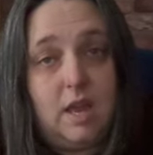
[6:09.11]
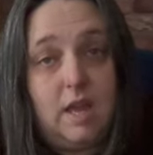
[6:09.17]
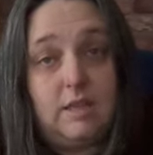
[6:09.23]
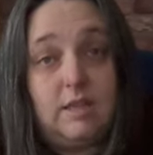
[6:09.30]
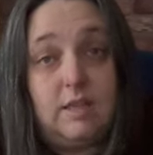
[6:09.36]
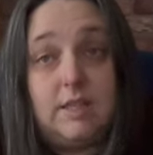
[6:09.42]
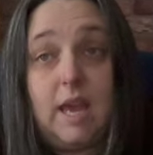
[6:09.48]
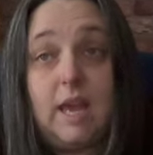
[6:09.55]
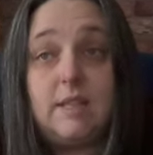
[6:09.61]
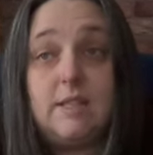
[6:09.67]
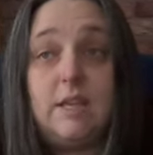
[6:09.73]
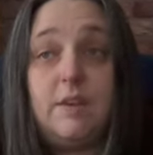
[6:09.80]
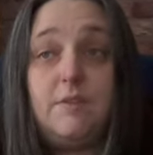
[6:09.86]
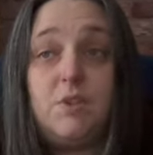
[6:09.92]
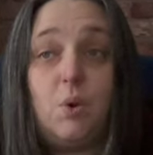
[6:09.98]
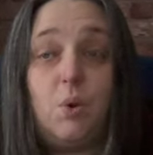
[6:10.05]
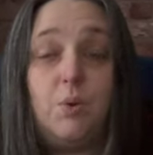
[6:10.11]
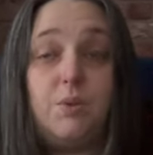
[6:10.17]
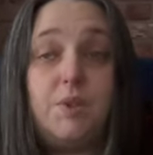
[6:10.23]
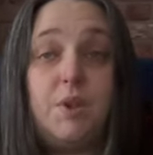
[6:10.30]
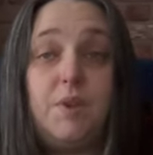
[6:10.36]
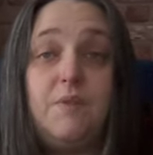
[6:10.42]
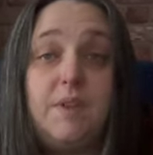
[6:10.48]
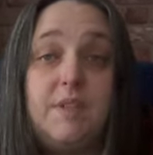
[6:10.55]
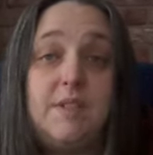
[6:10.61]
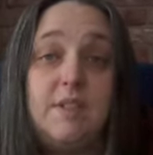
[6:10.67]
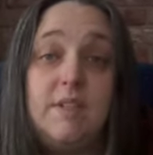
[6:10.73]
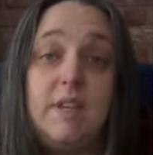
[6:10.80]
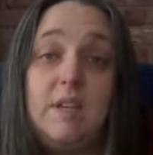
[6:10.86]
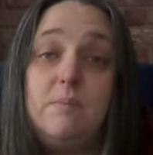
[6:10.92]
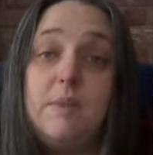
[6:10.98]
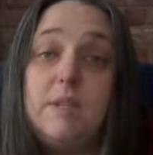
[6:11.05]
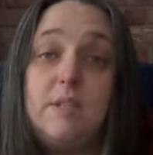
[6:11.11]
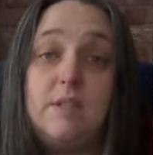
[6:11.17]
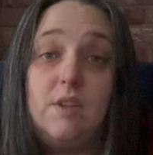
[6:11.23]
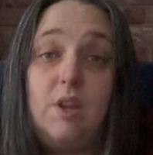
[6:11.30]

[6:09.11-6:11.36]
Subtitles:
Detectives also visited Mrs.